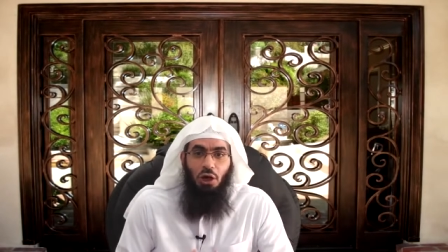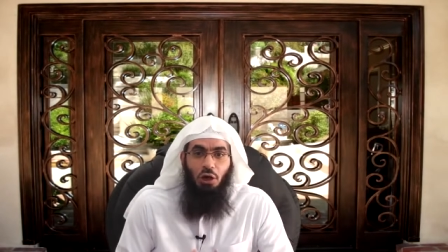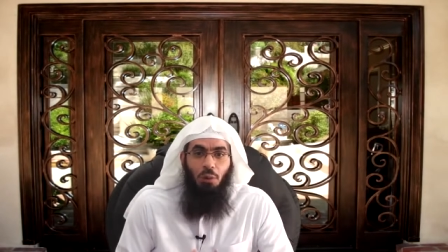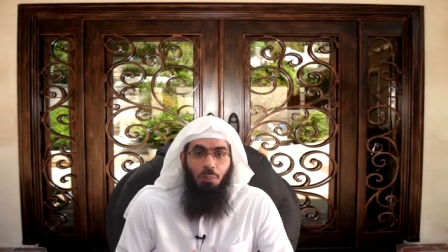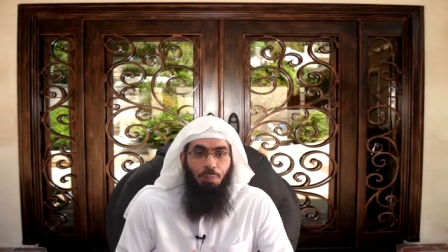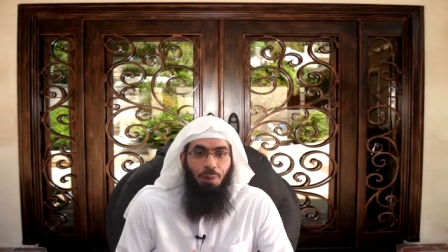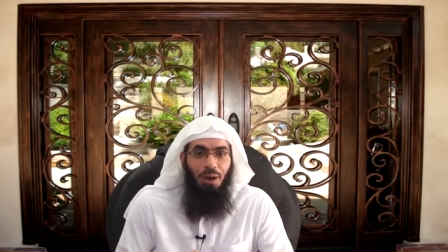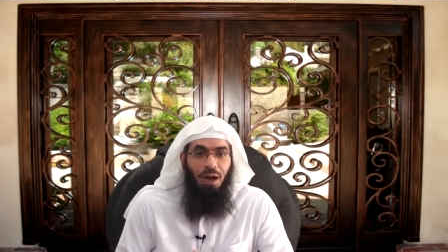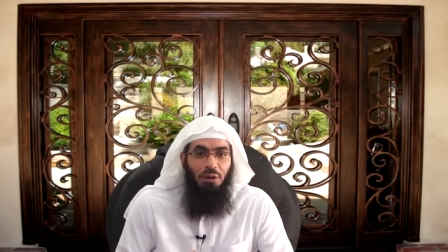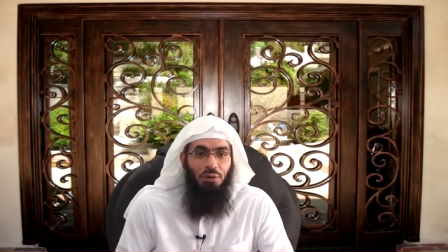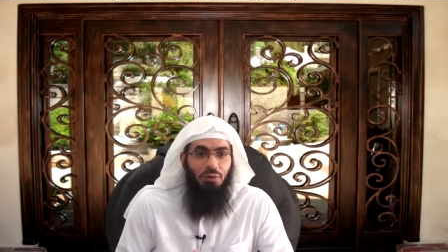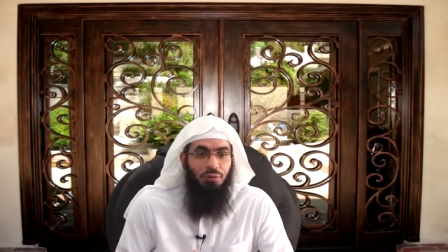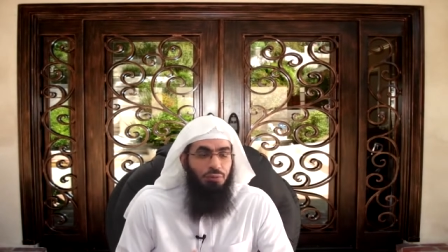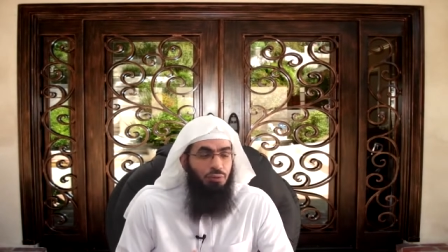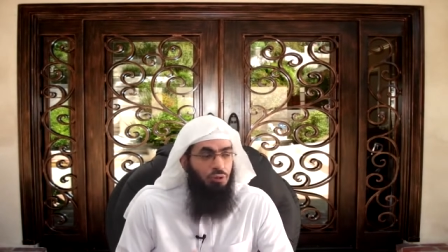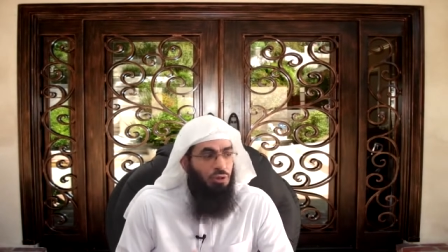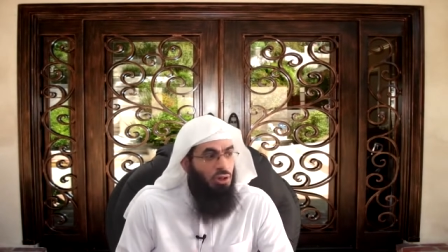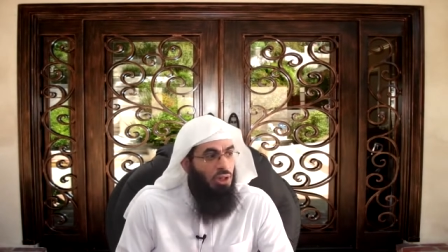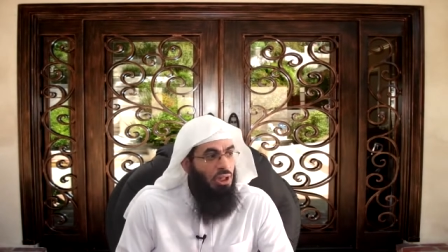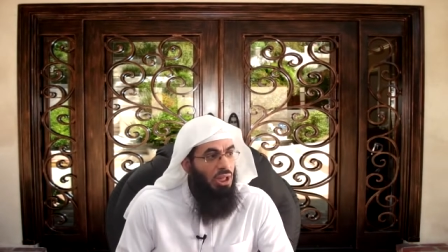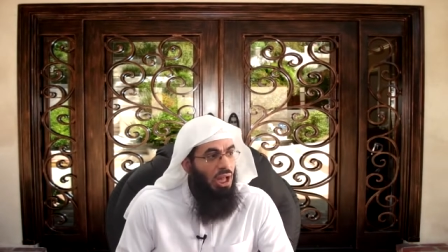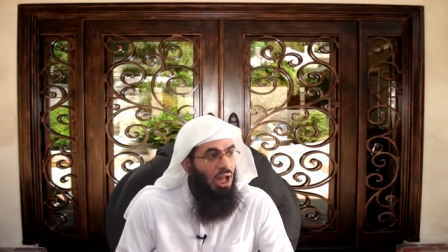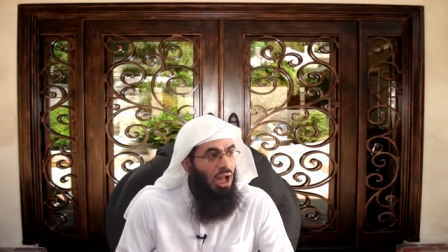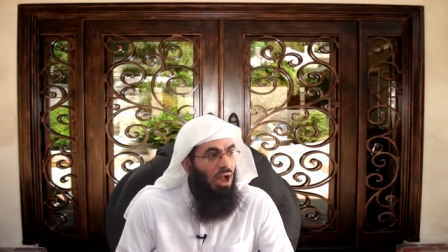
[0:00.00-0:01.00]

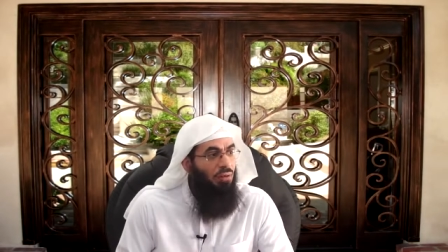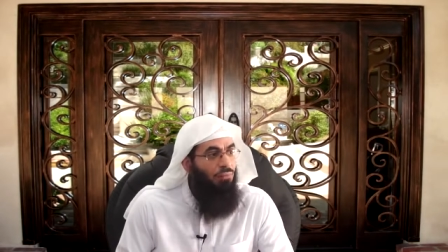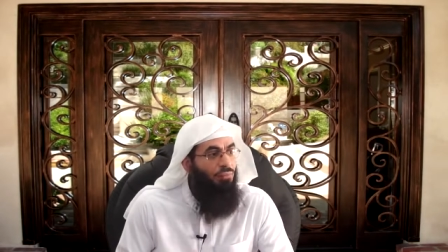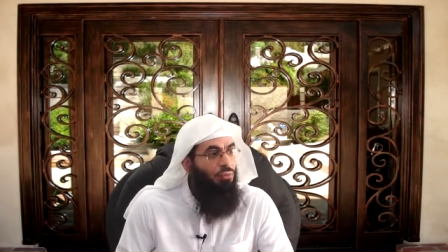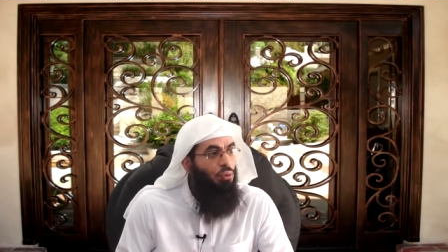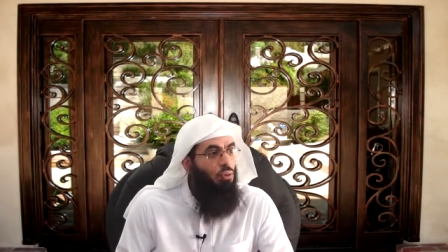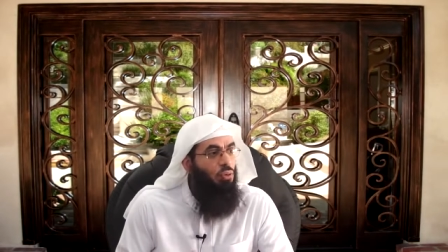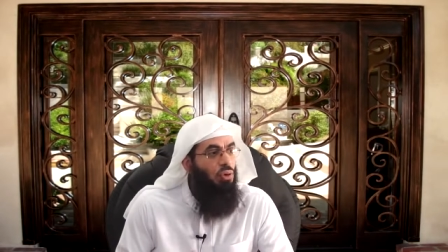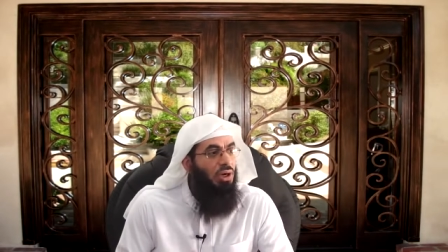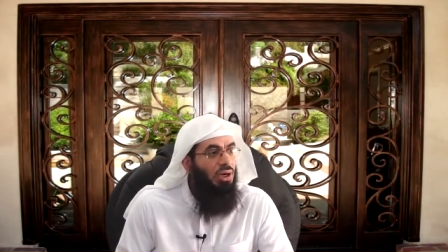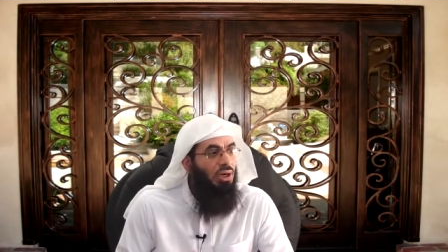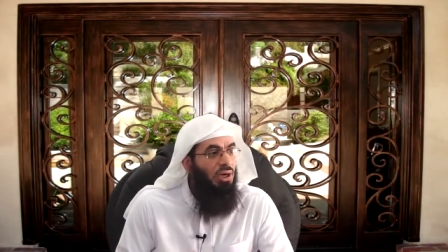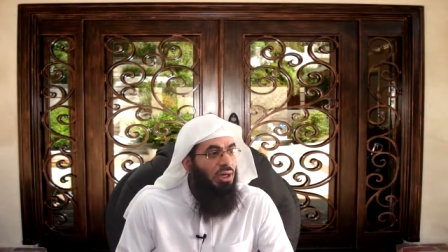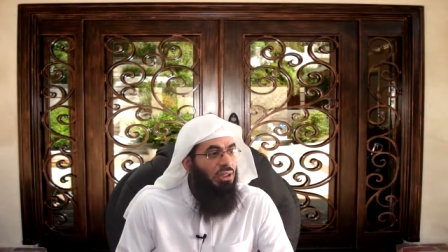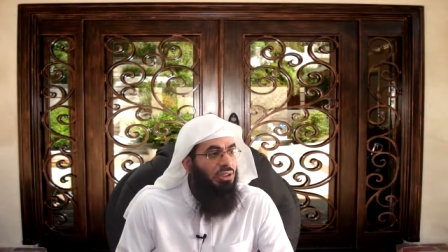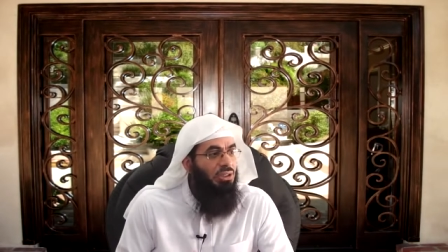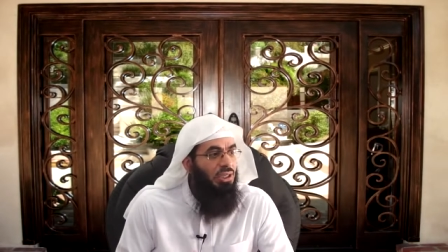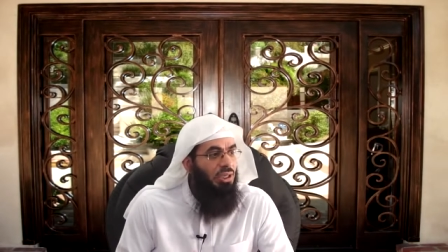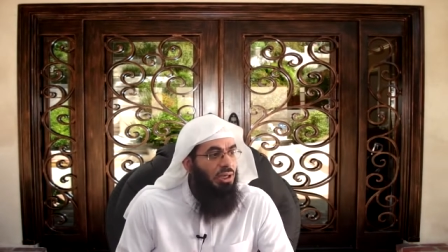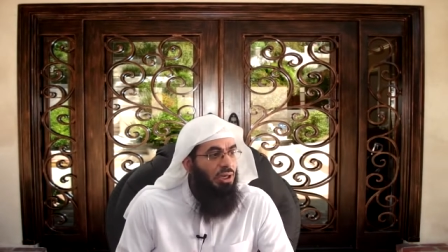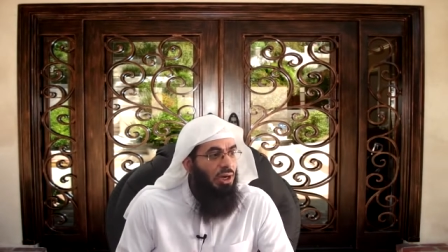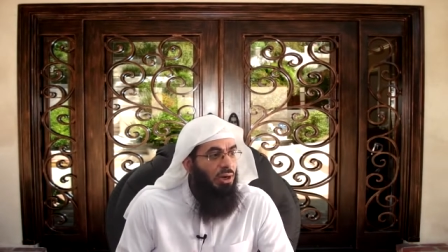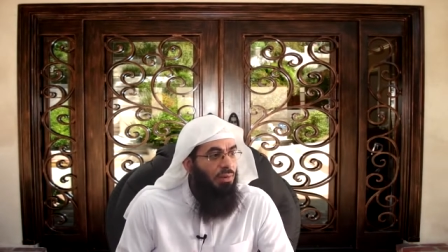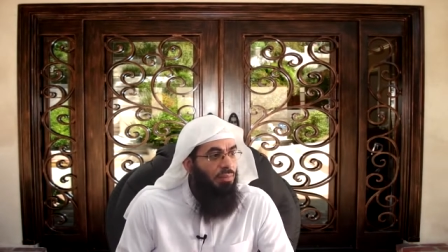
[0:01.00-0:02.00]
all-powerful. Afuwan
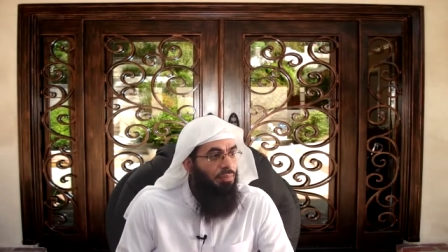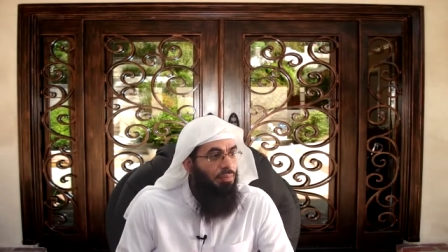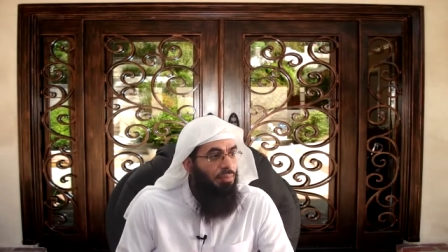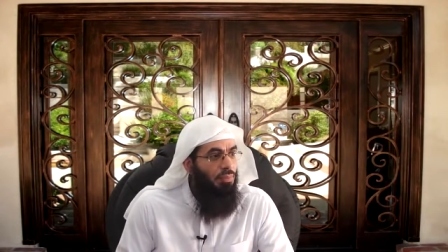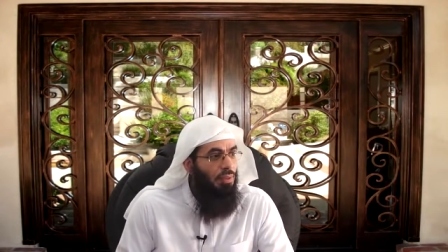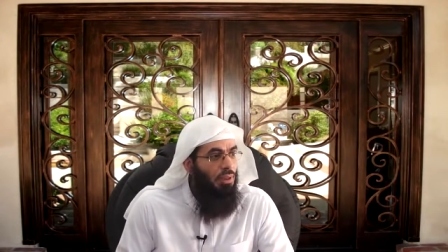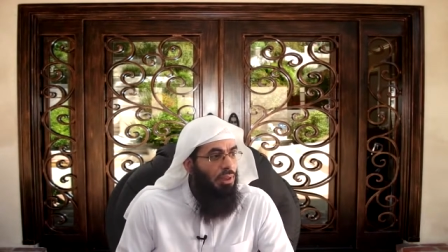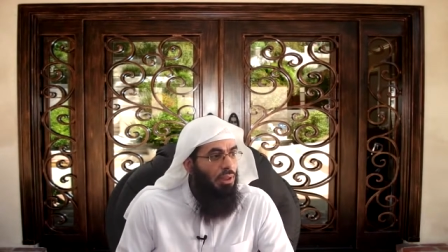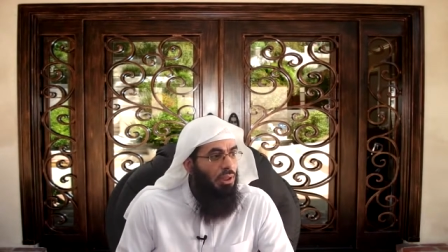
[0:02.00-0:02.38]
Qadira.